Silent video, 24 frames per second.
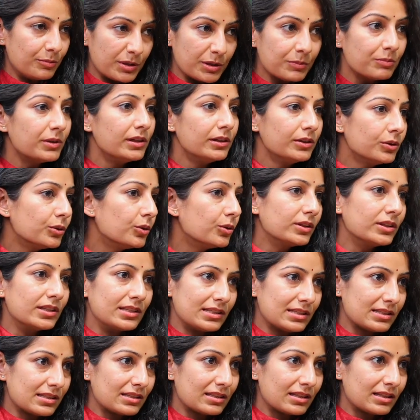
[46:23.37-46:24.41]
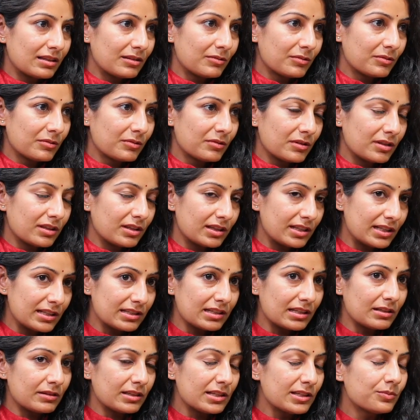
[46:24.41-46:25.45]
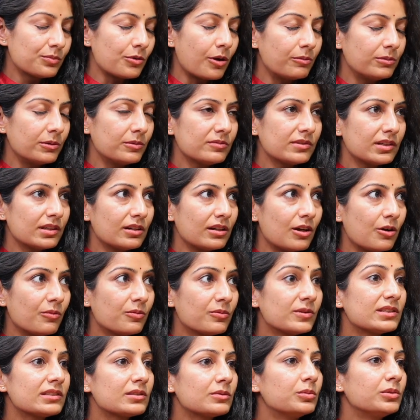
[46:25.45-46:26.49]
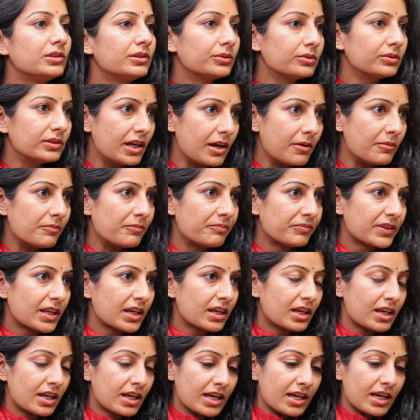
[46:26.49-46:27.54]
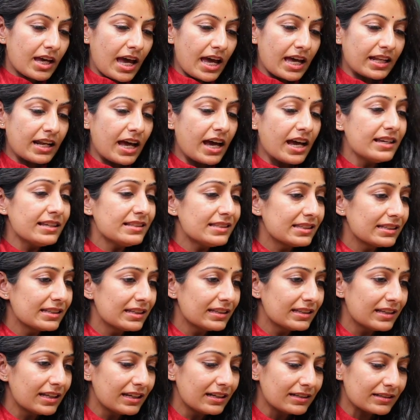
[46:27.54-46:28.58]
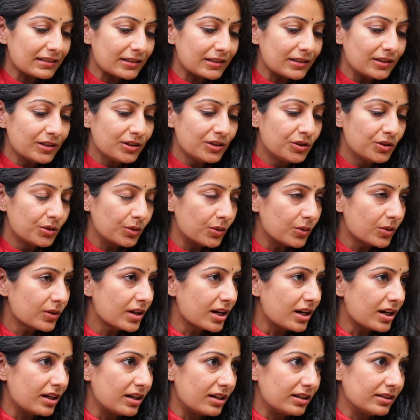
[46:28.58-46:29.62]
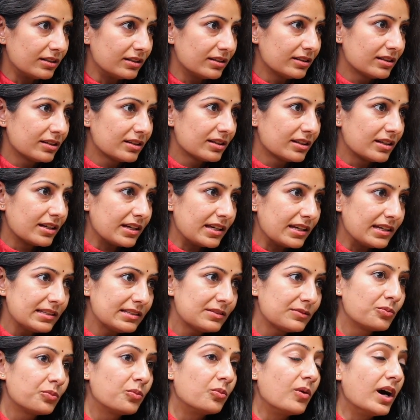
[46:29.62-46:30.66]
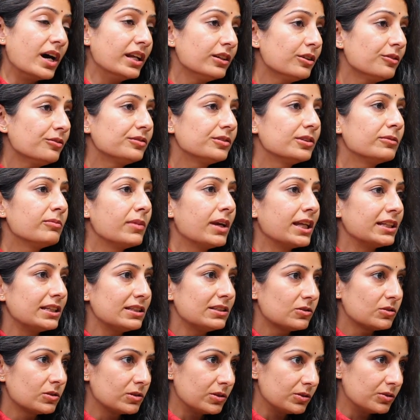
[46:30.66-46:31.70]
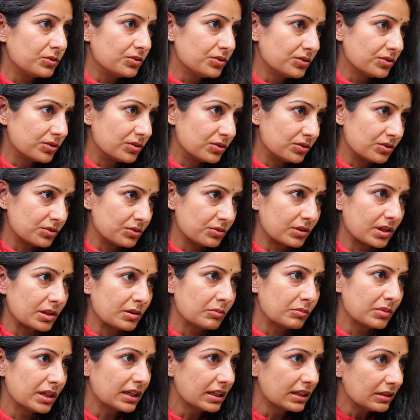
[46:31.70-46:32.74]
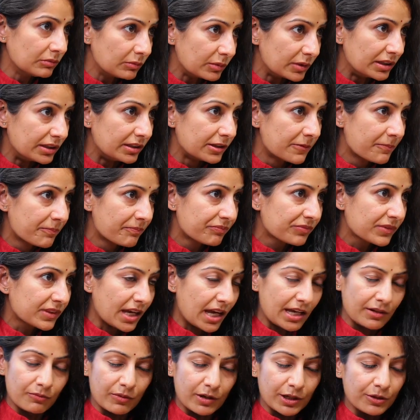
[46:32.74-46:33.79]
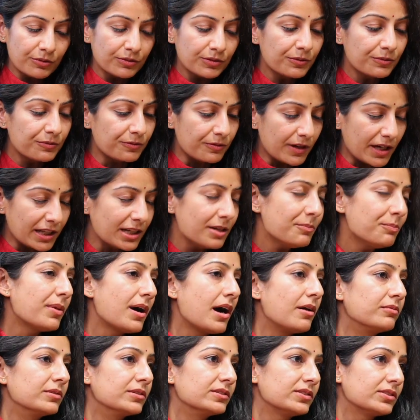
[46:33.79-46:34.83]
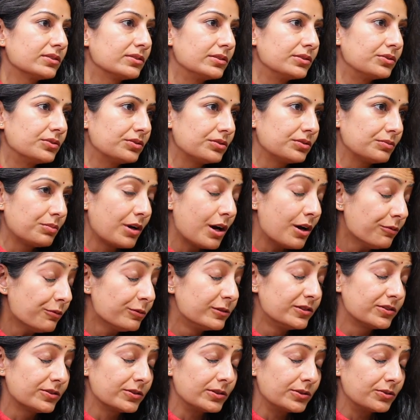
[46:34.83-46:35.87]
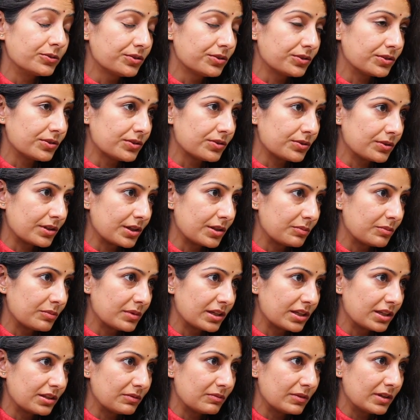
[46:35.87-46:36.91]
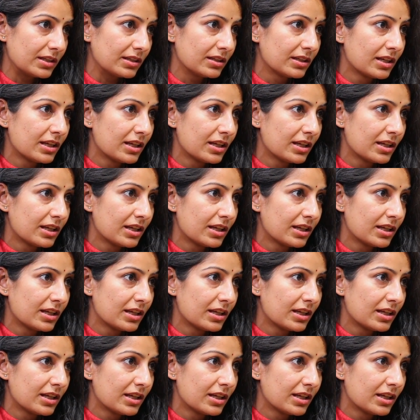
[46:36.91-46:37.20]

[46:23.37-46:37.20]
People know this. These problems are now visible to them. And I say that yoga is one of the many solutions you can begin with, and one of the very powerful solutions you can begin with.